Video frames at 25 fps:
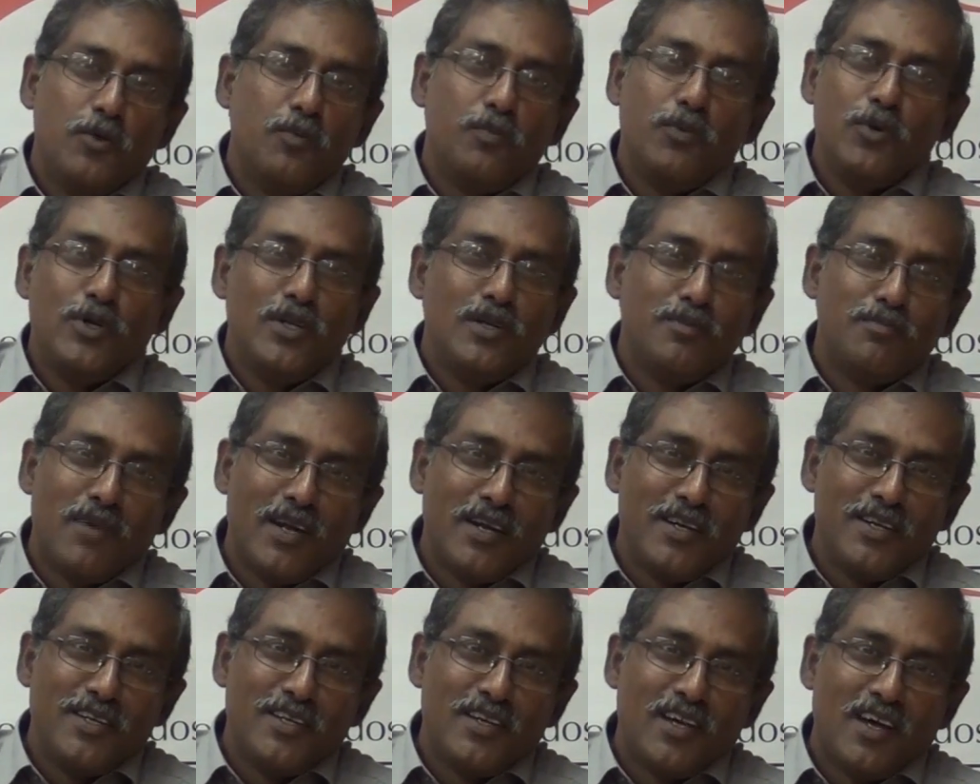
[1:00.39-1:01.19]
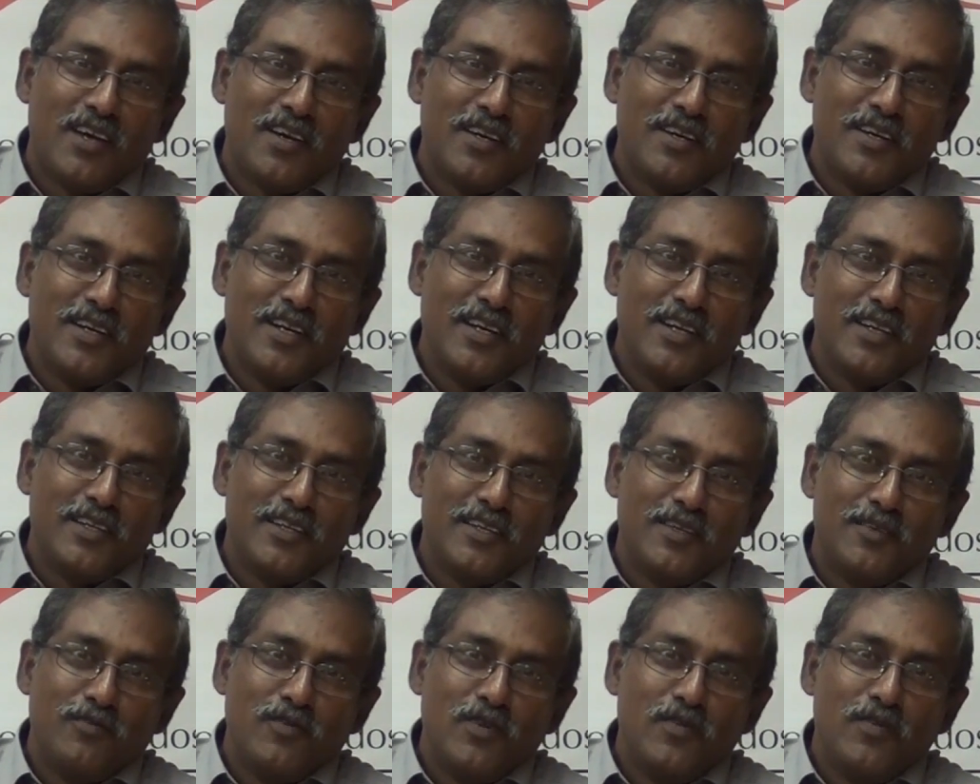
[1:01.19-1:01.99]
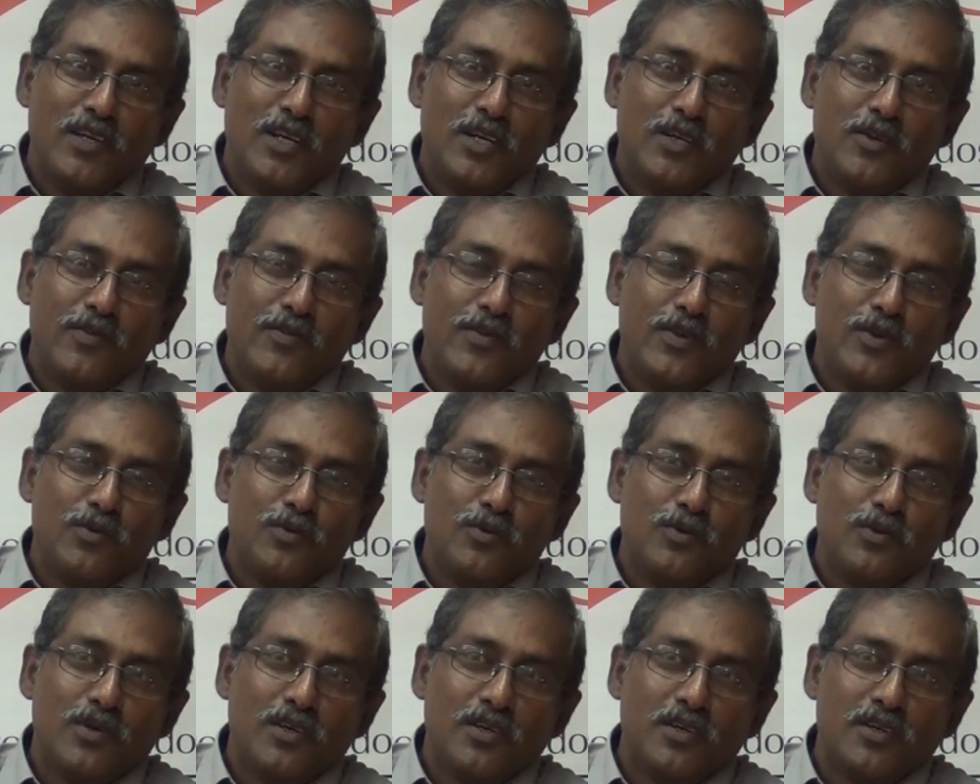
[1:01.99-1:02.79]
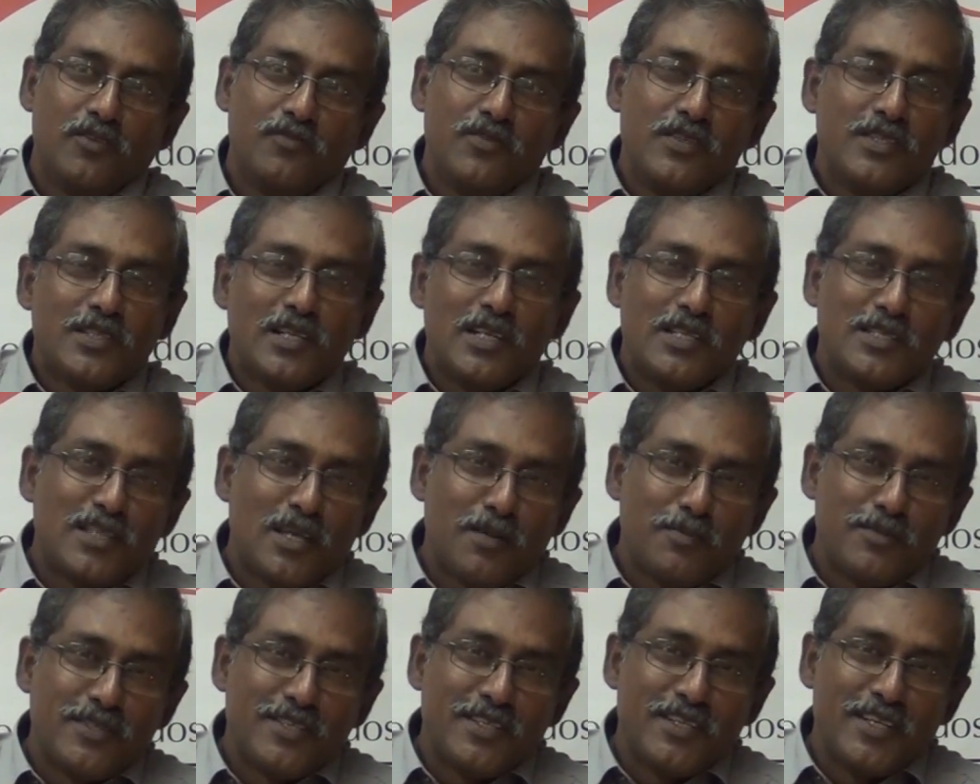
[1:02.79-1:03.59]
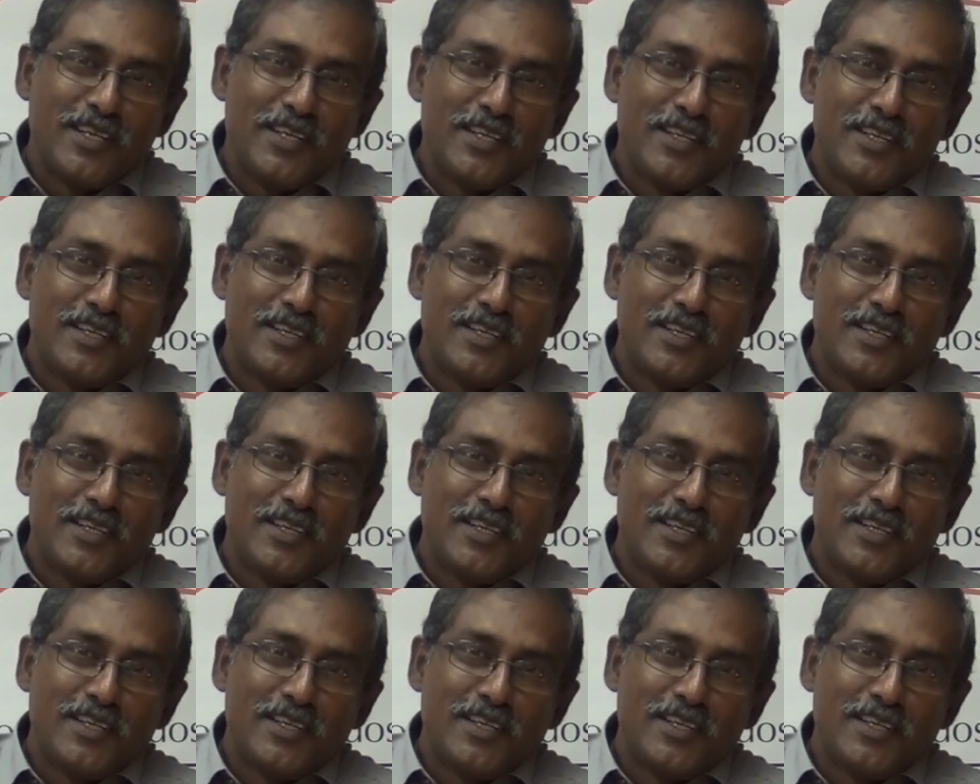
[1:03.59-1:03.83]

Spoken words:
you put in money in R&D, we will give you fiscal subsidy.